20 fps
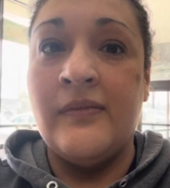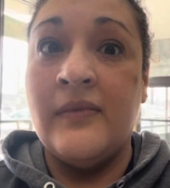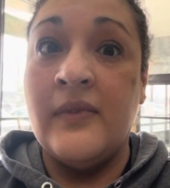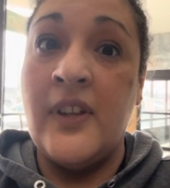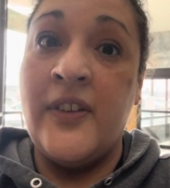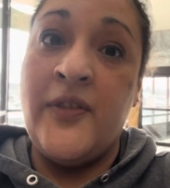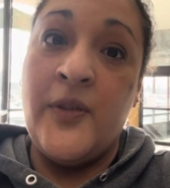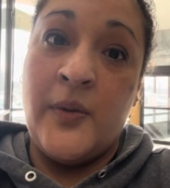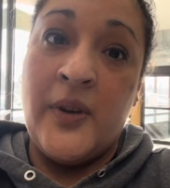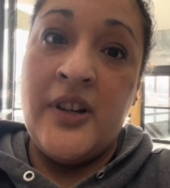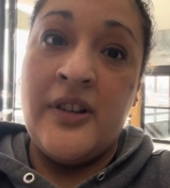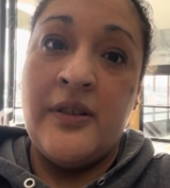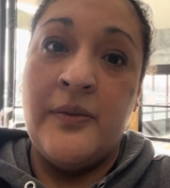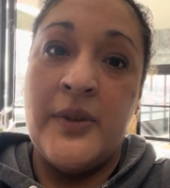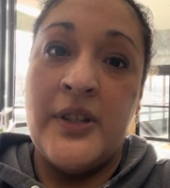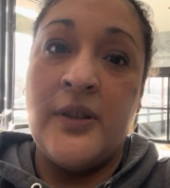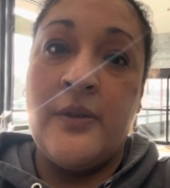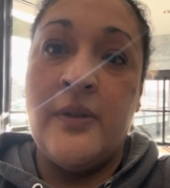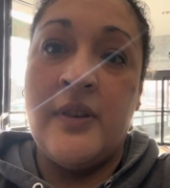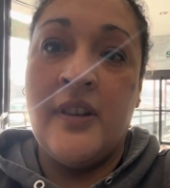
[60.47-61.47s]
If you're wondering
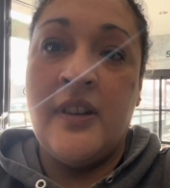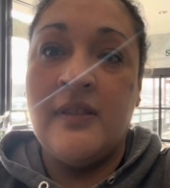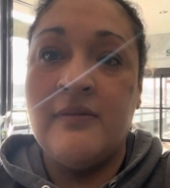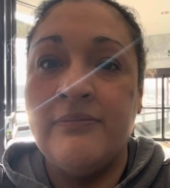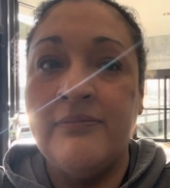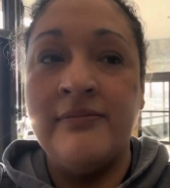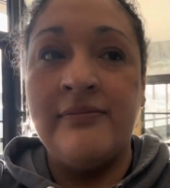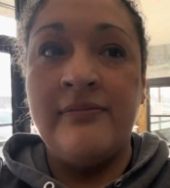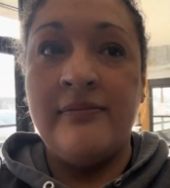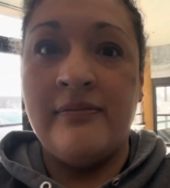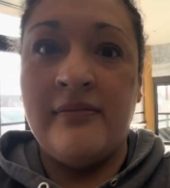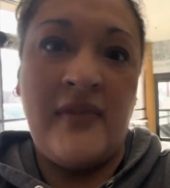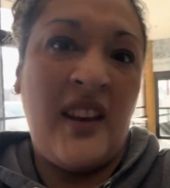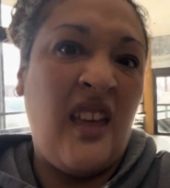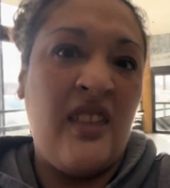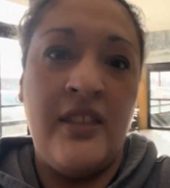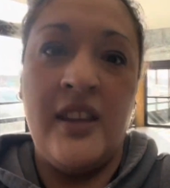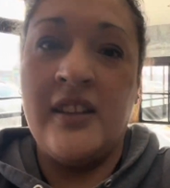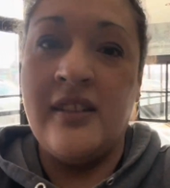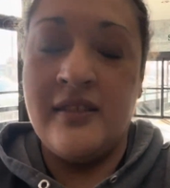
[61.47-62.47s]
what's going on,
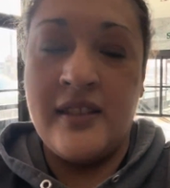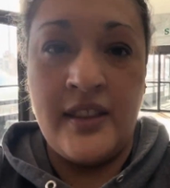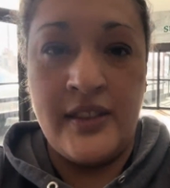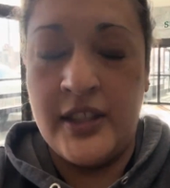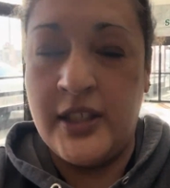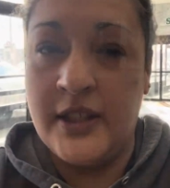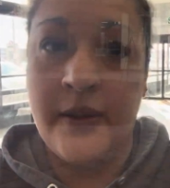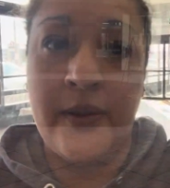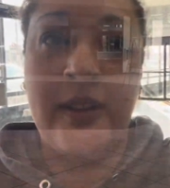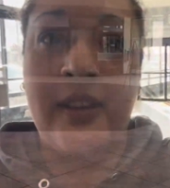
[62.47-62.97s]
nothing's going